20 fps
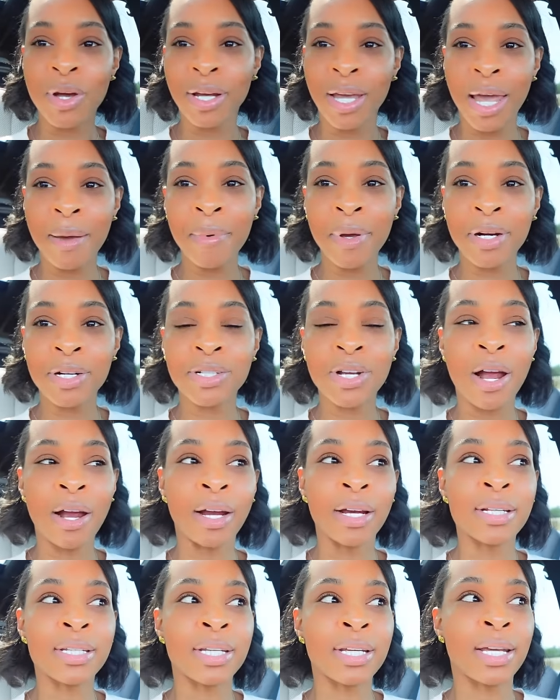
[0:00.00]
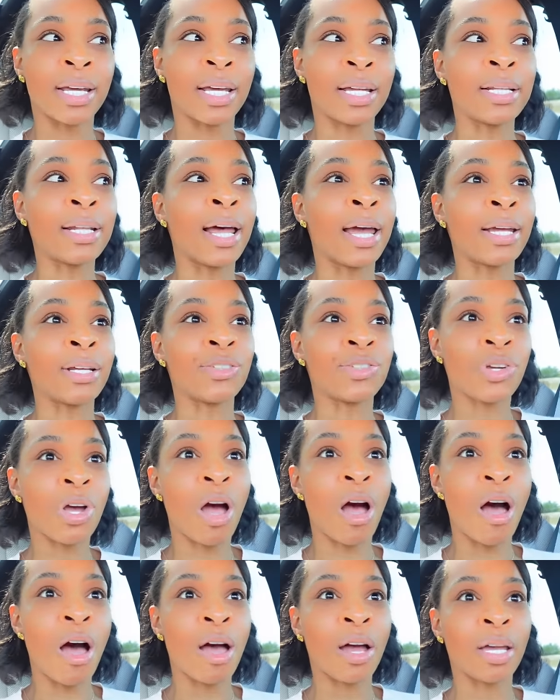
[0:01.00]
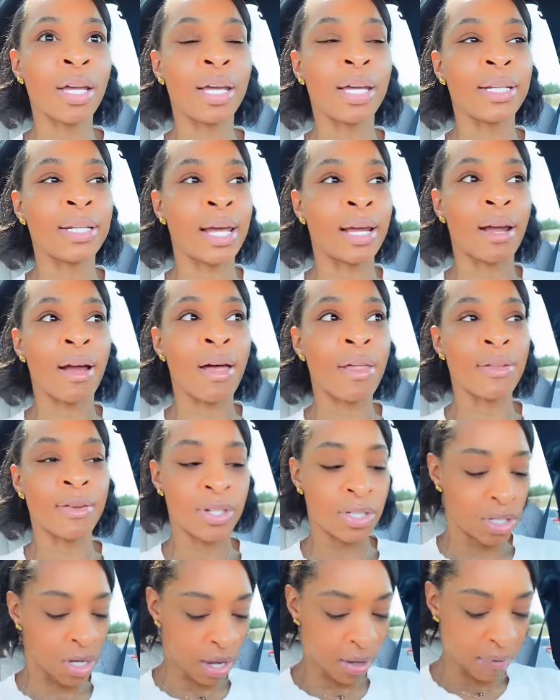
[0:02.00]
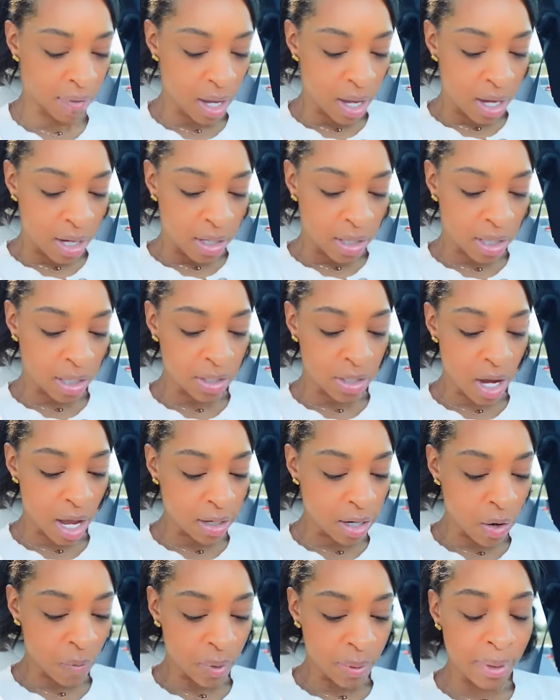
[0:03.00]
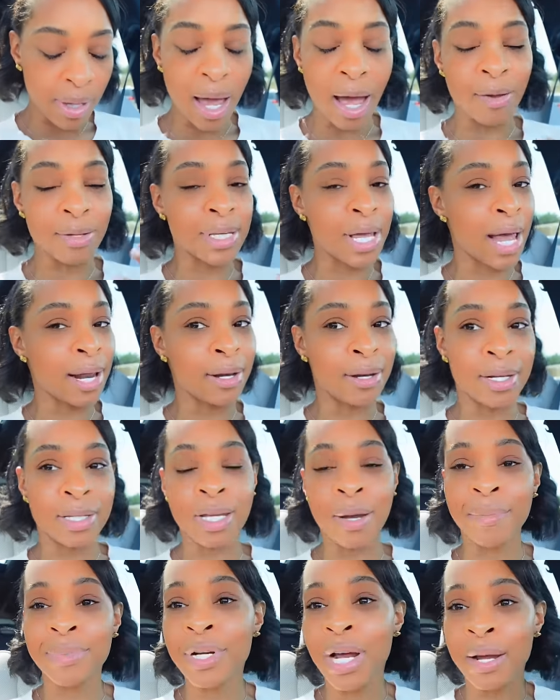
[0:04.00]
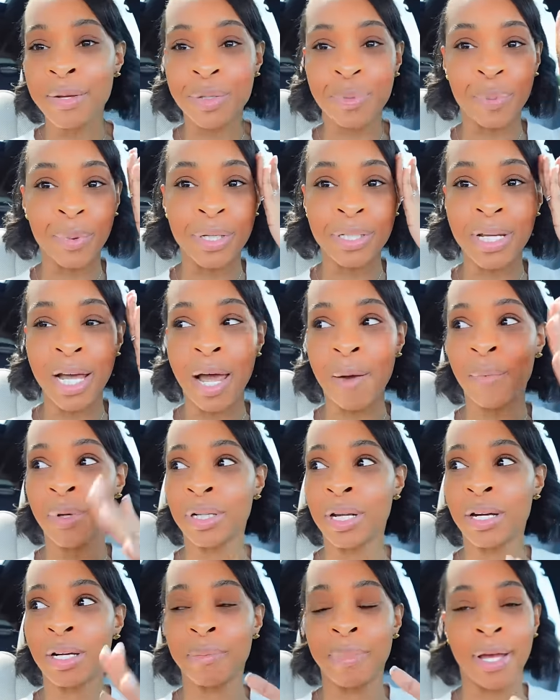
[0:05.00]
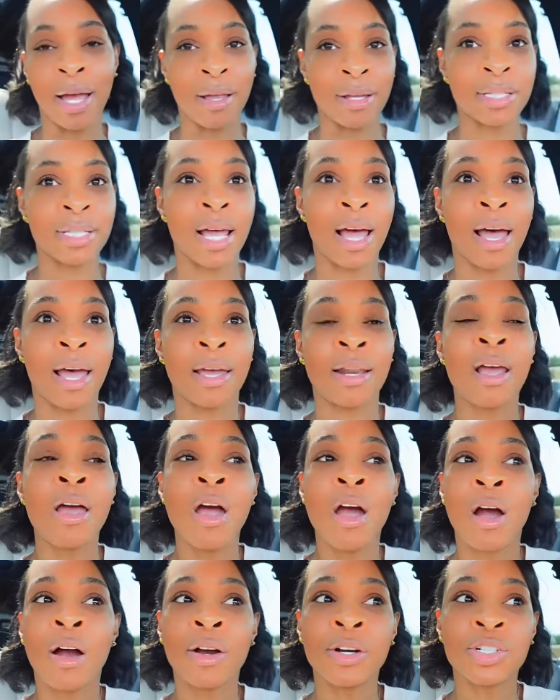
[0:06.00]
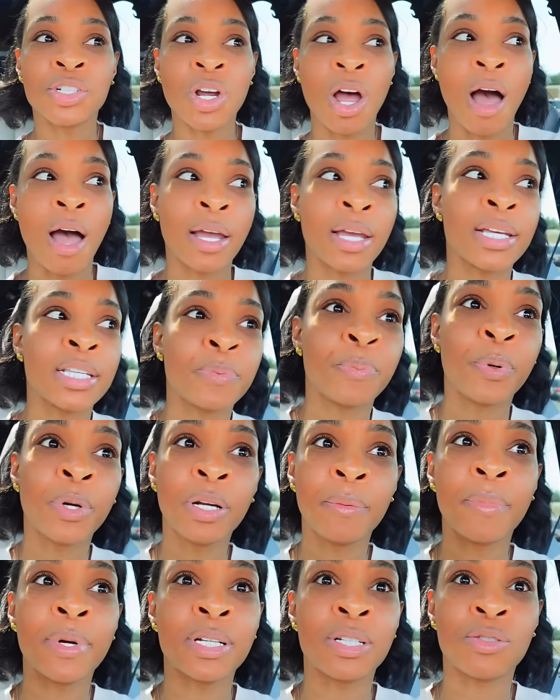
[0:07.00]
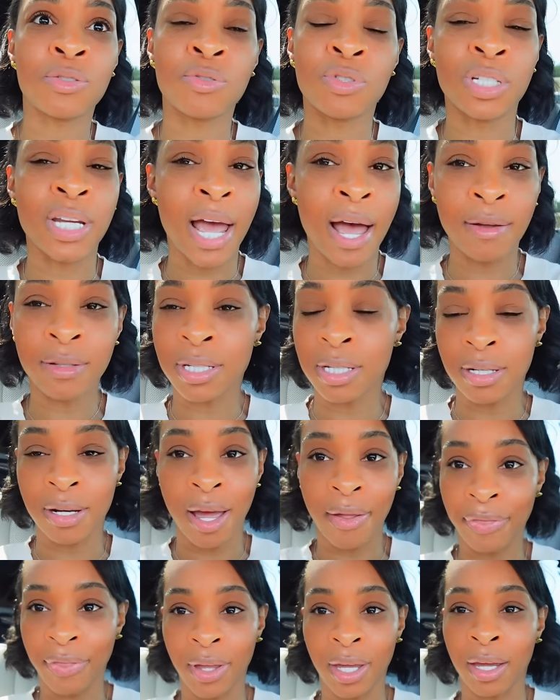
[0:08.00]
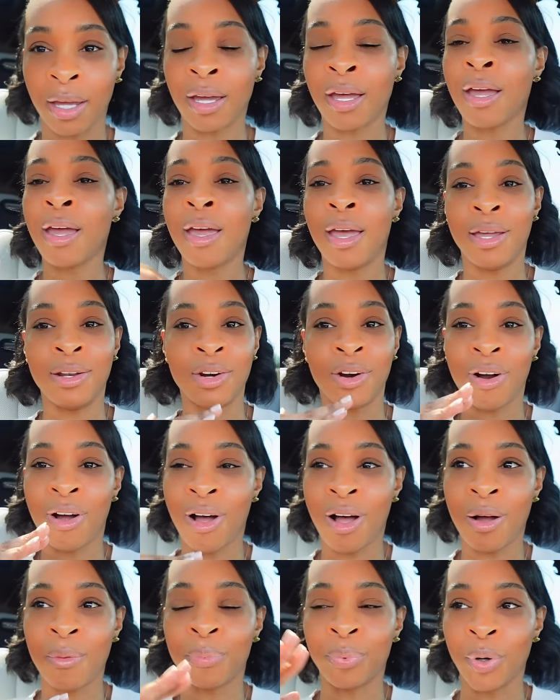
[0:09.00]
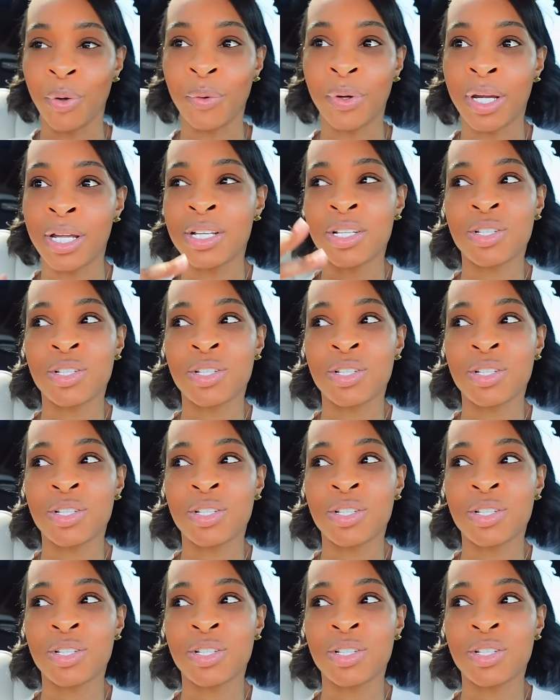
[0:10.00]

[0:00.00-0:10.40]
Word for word: I came here to Target to get like chalk and like other stuff. Cause y'all know we outside in the summertime, springtime, we love to be outside. Her chalk is pretty much down to nothing and they're all broken.